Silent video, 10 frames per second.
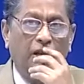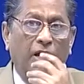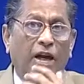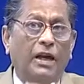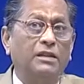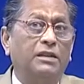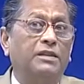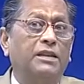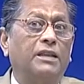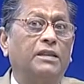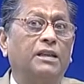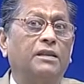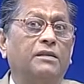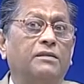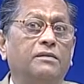and this sector
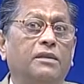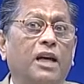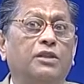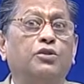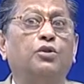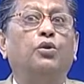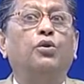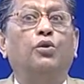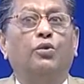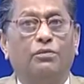has to grow.